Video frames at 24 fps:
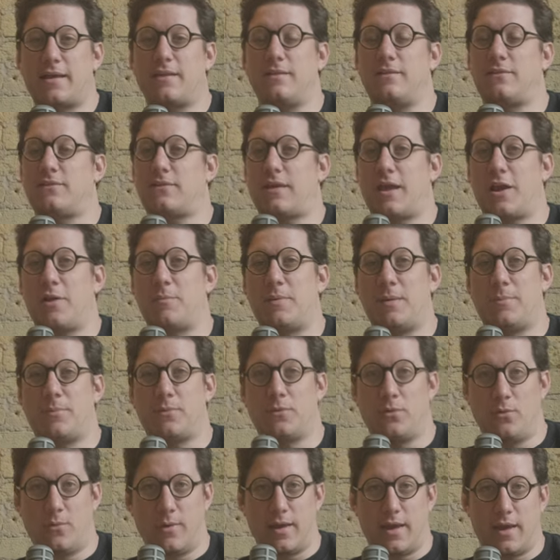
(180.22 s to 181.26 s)
can scare
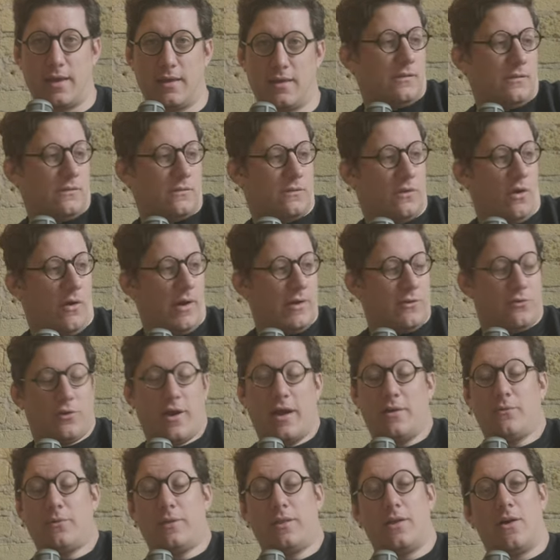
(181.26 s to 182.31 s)
people away. So I
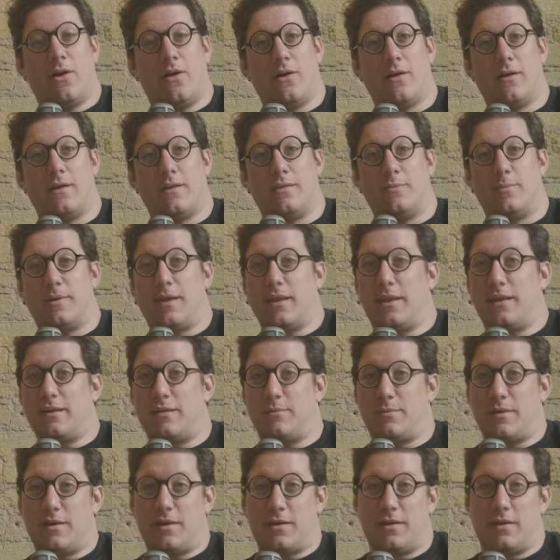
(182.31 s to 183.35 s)
tried really hard in the beginning
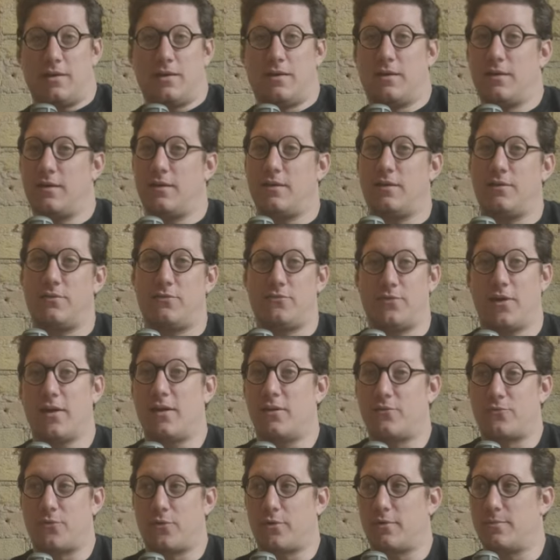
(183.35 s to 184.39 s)
to be
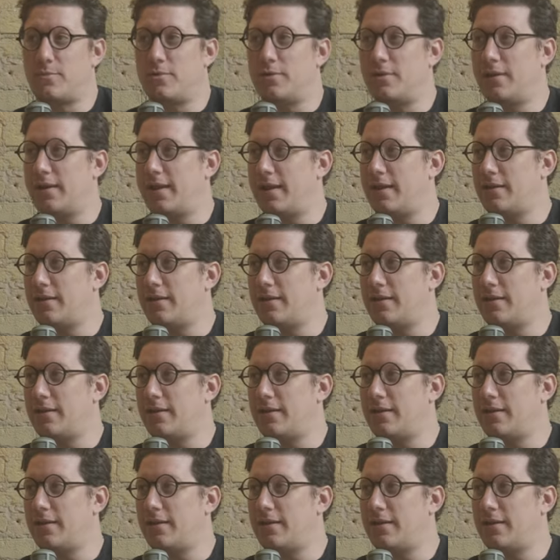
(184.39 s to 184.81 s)
very affordable.